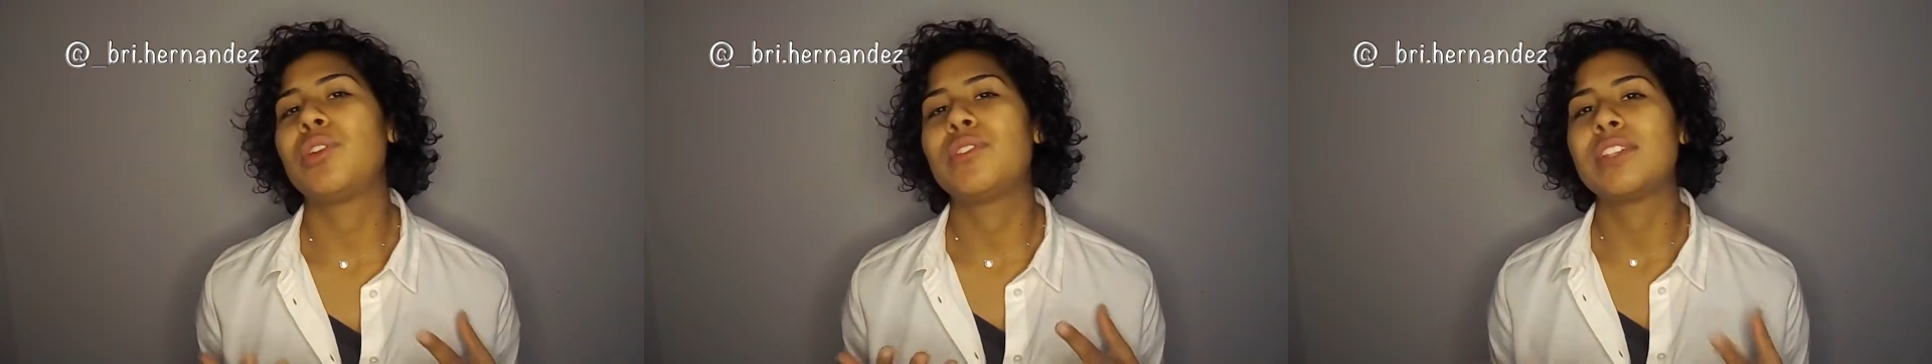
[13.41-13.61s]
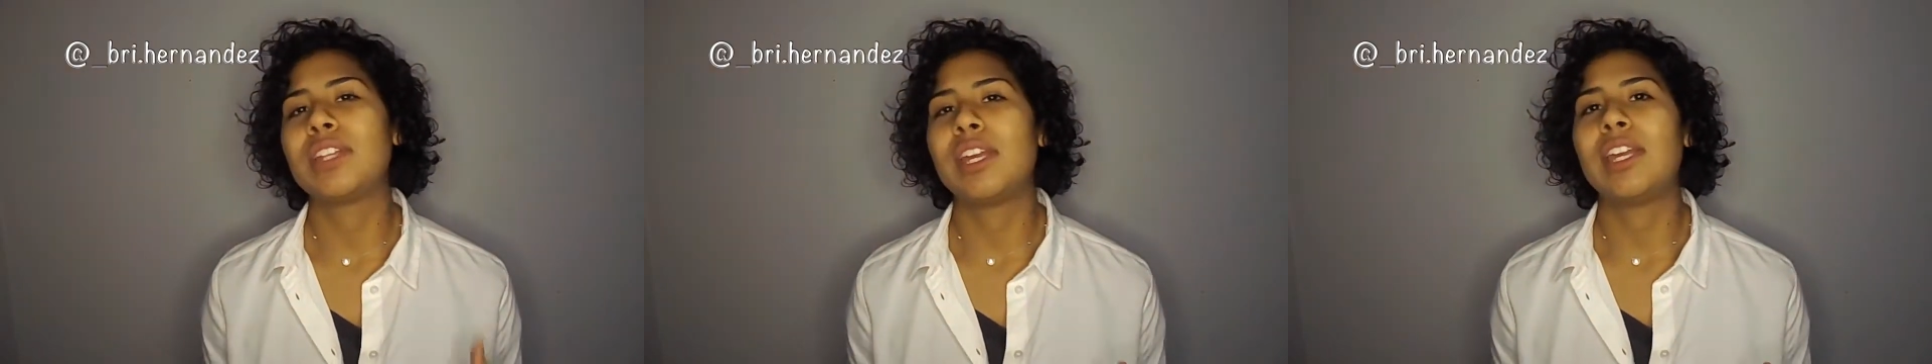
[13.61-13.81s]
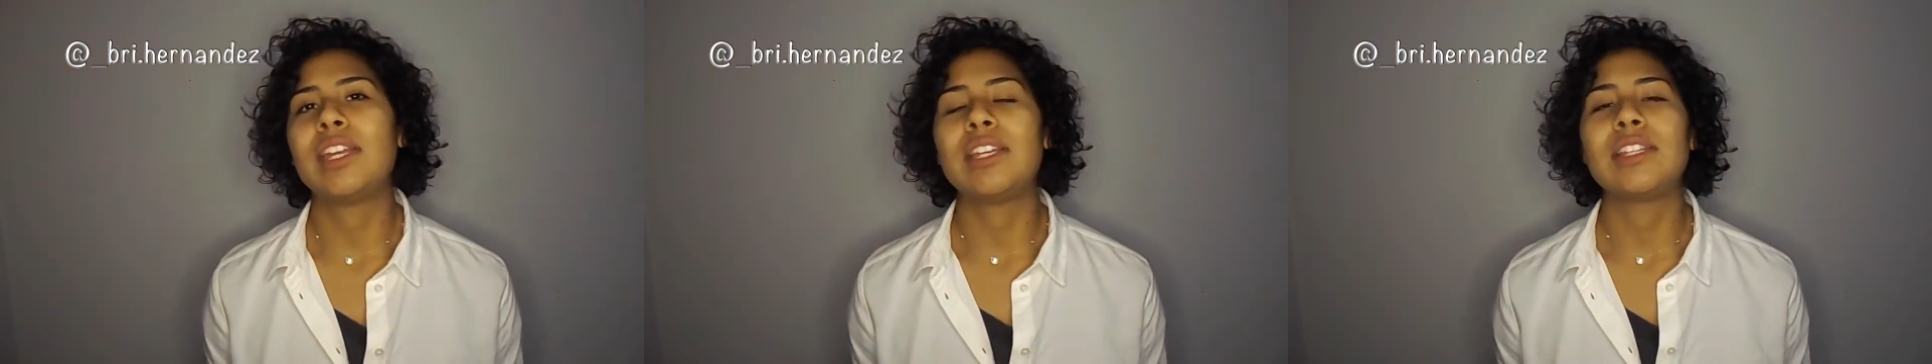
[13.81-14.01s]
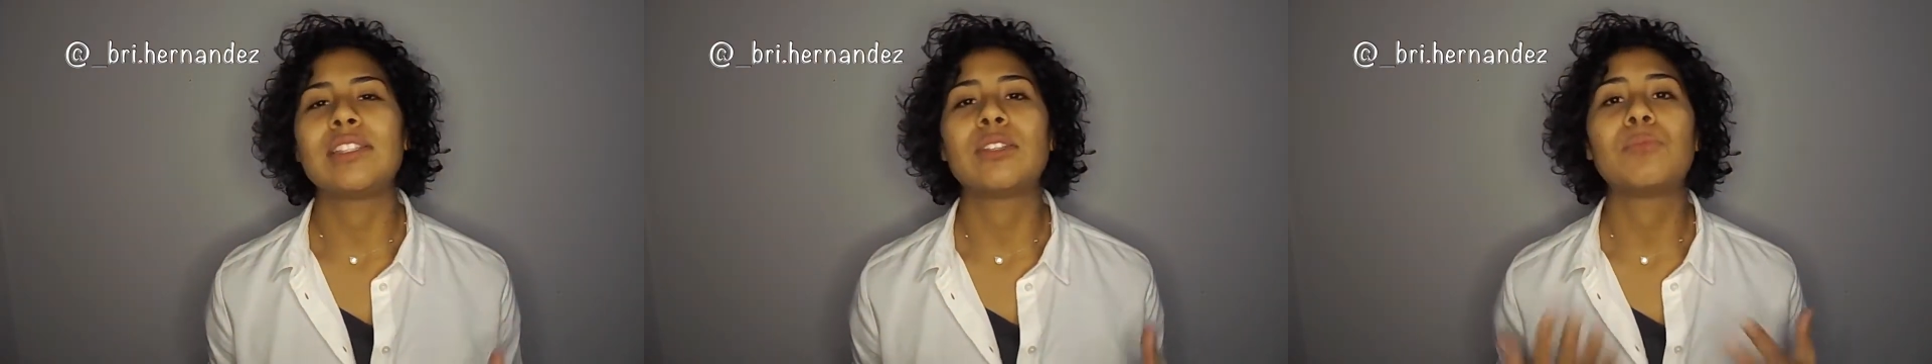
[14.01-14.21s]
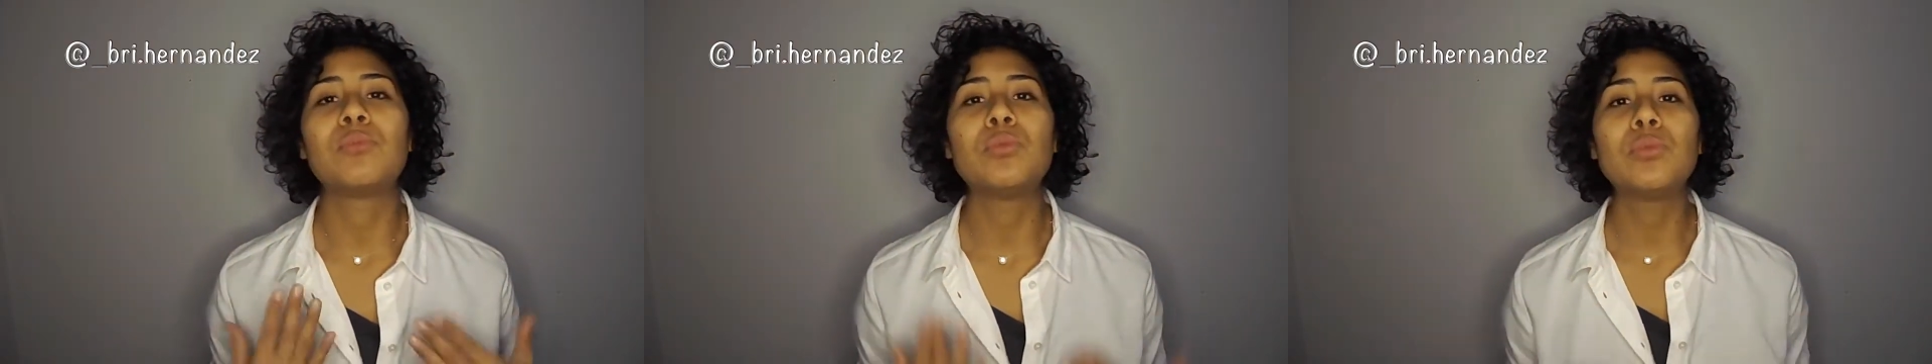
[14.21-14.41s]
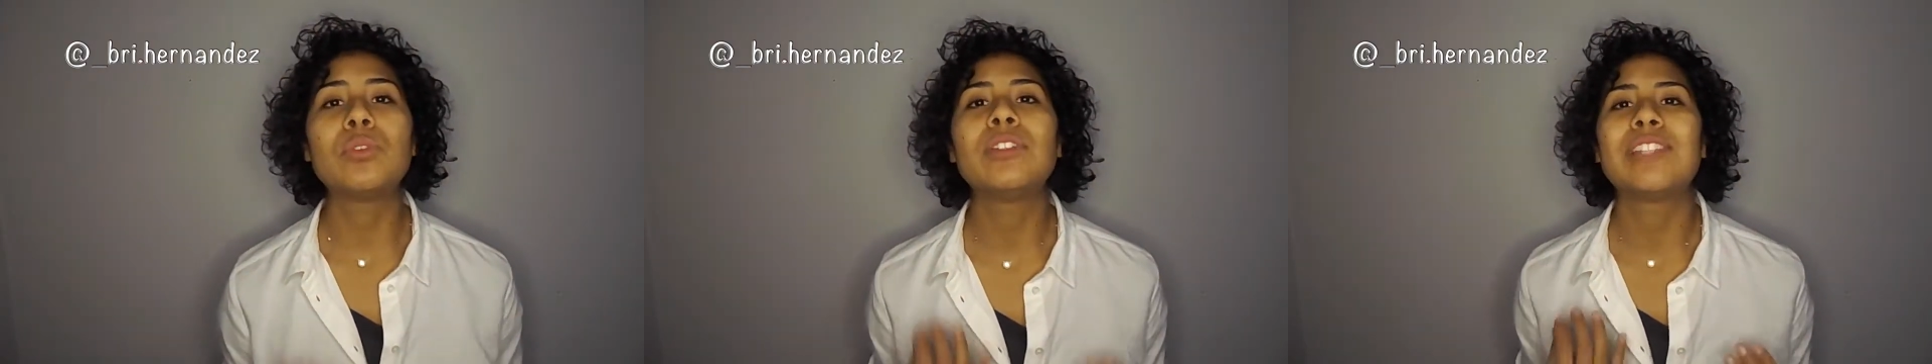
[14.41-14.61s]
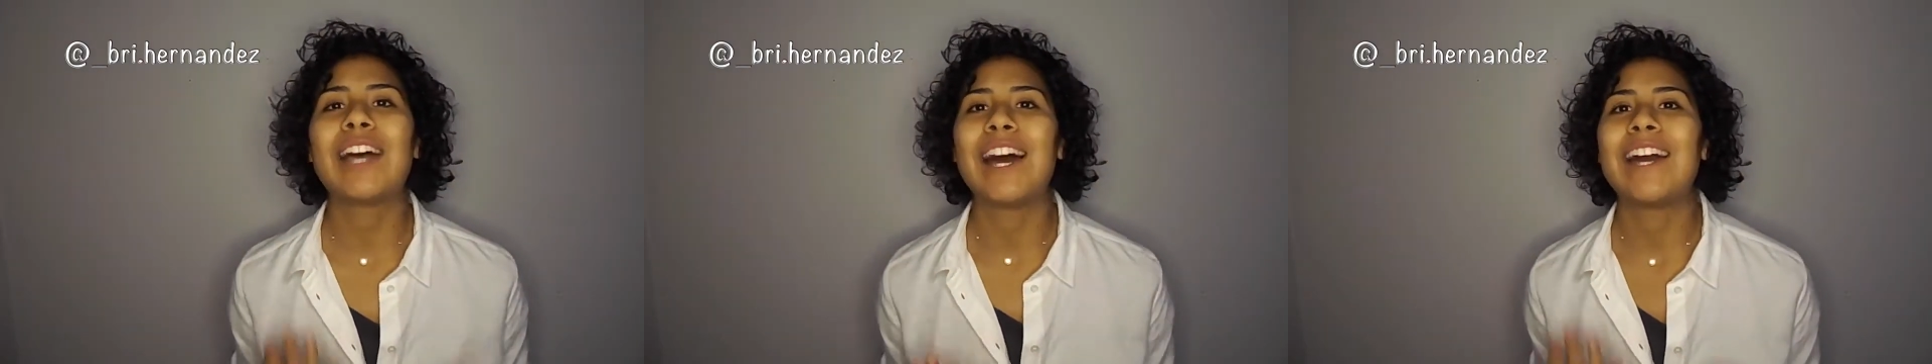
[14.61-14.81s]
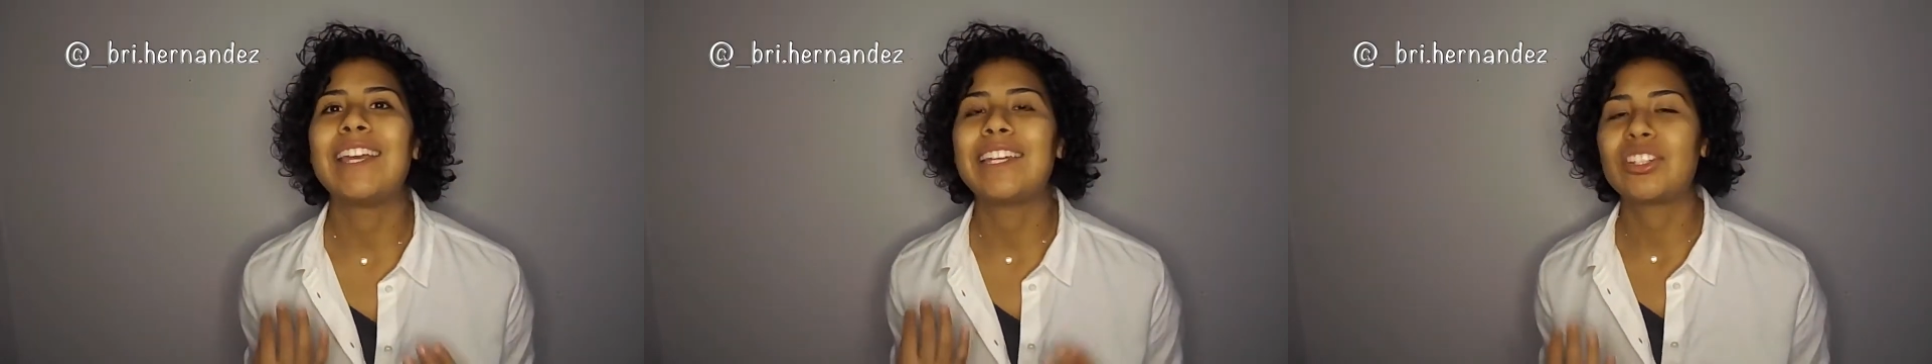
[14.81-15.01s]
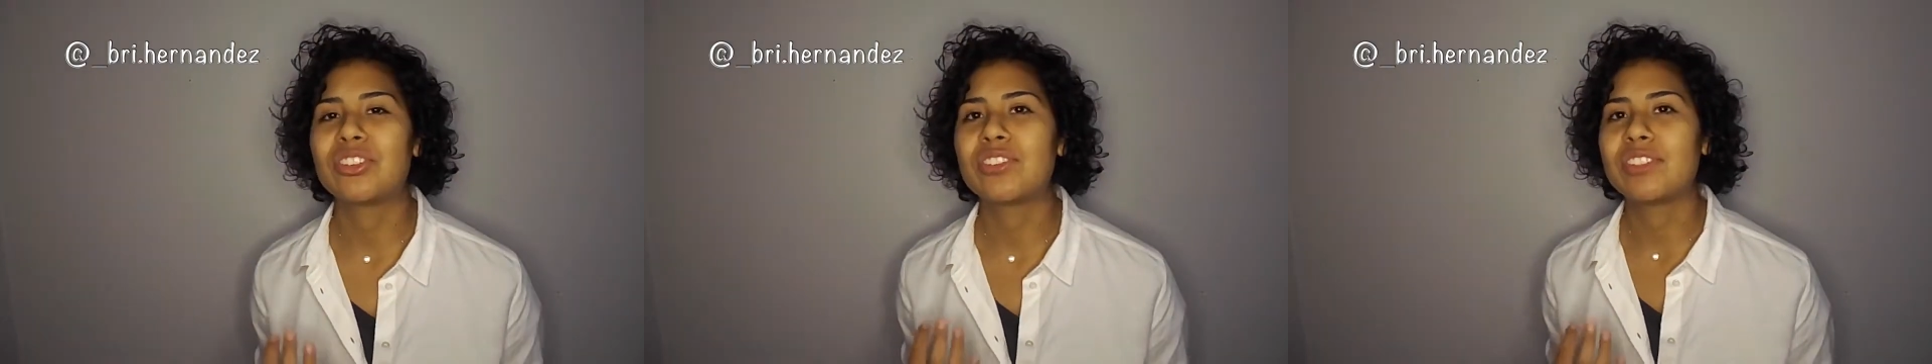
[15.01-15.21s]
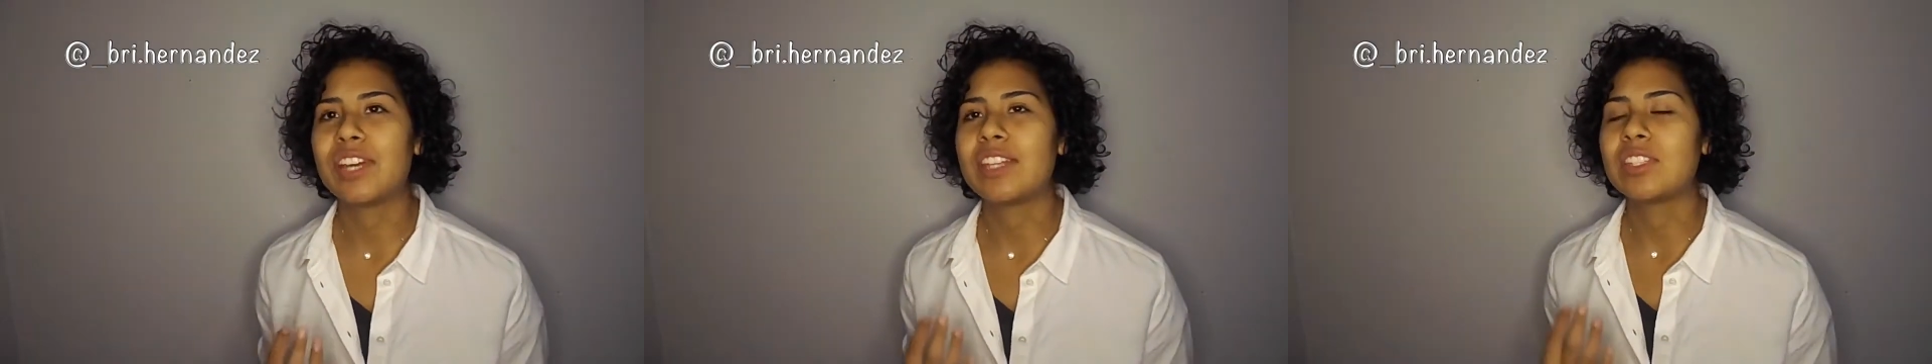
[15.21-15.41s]
today is a bullseye
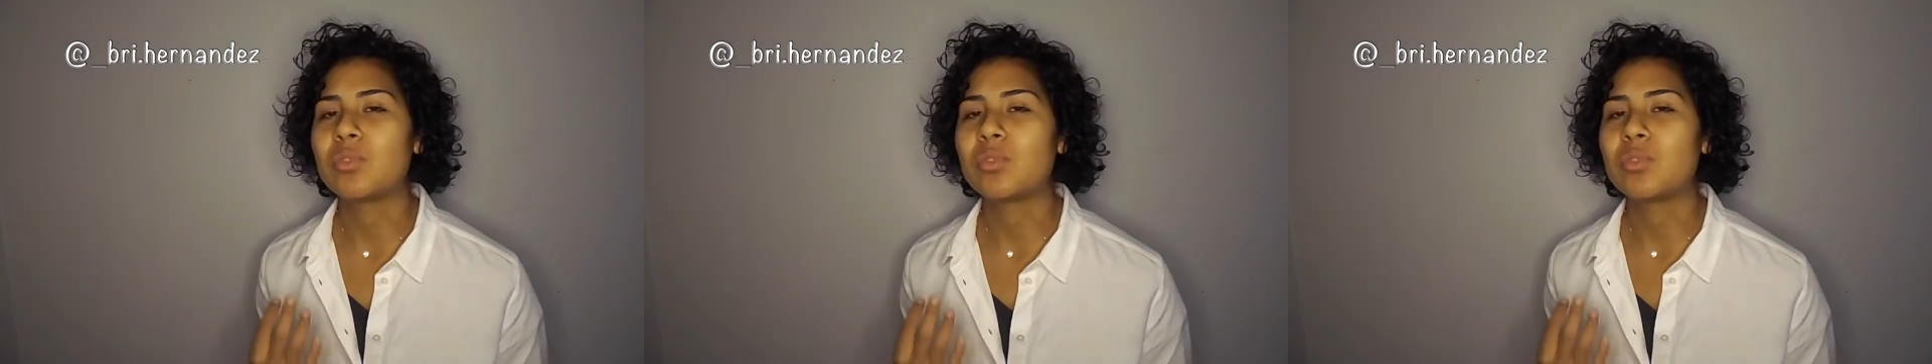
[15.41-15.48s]
exercise,